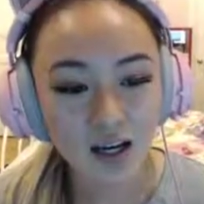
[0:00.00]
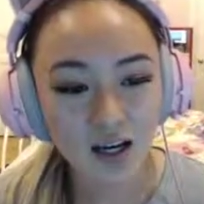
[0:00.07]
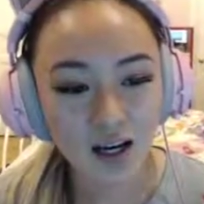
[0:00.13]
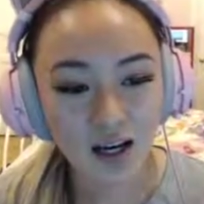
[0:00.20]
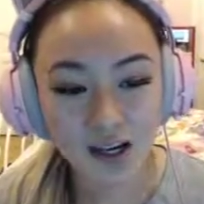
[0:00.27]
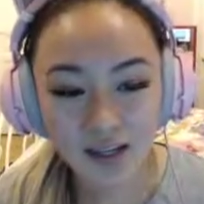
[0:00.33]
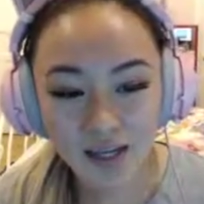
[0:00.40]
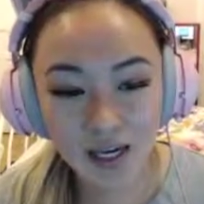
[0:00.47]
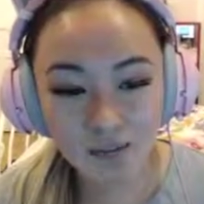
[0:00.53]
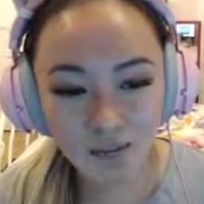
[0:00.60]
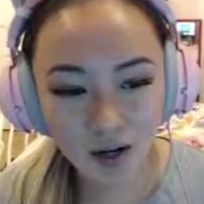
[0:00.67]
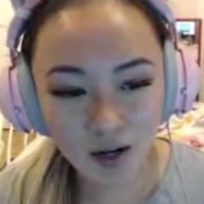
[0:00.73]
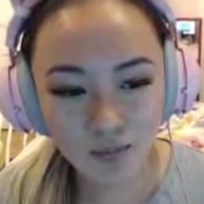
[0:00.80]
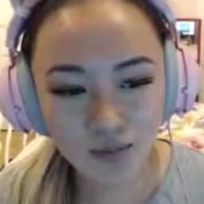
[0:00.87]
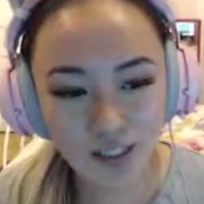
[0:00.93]
A game
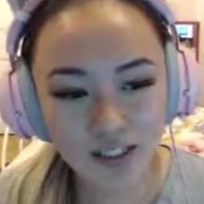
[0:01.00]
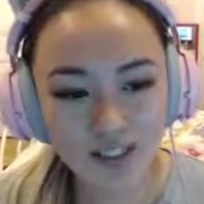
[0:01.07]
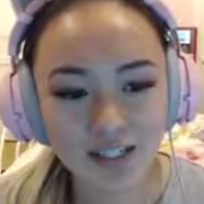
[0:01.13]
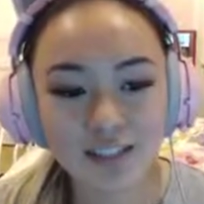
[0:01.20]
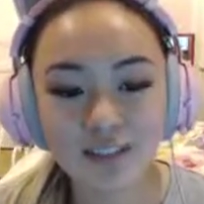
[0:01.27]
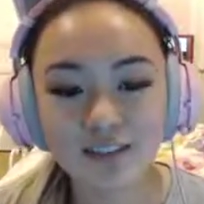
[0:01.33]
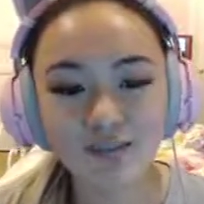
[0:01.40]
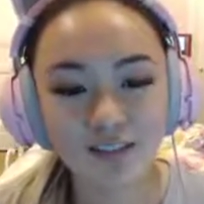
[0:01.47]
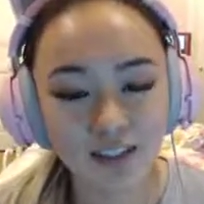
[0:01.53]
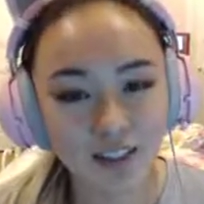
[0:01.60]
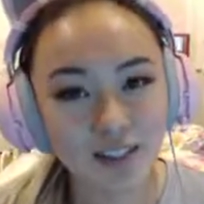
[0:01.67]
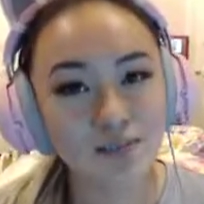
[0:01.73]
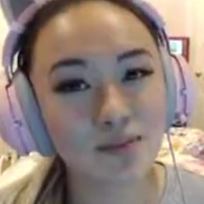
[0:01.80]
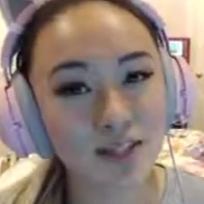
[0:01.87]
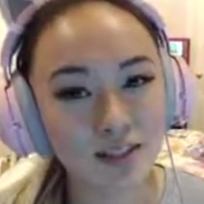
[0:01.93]
object is a
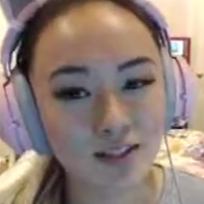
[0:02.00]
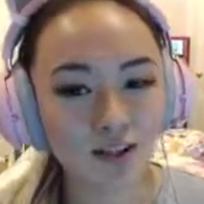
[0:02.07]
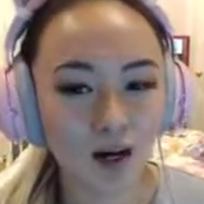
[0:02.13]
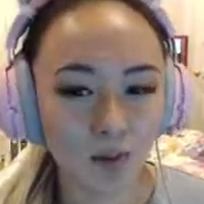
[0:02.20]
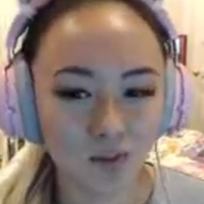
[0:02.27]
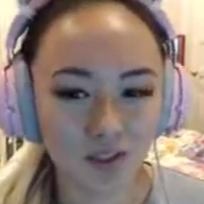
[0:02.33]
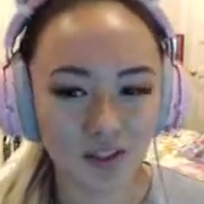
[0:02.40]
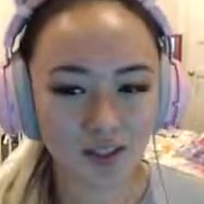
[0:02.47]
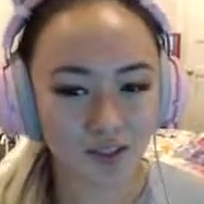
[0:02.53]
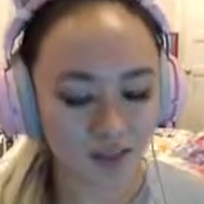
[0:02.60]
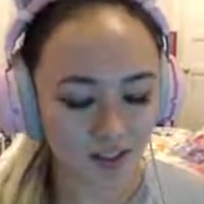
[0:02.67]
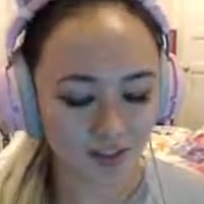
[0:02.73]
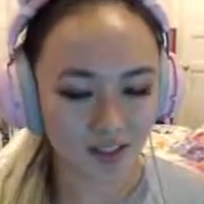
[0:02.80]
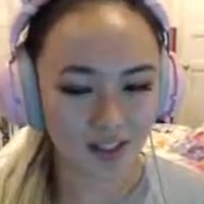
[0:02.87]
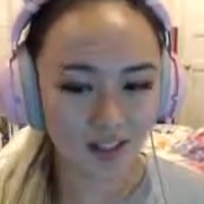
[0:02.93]
fundamental object in
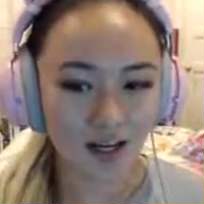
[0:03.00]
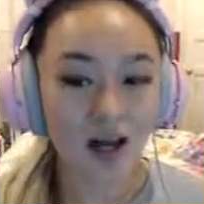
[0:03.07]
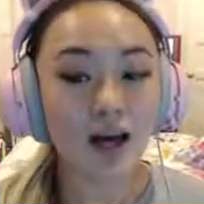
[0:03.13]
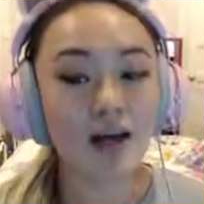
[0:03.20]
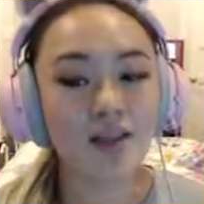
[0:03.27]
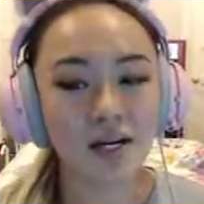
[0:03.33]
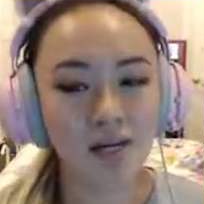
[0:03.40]
Unity that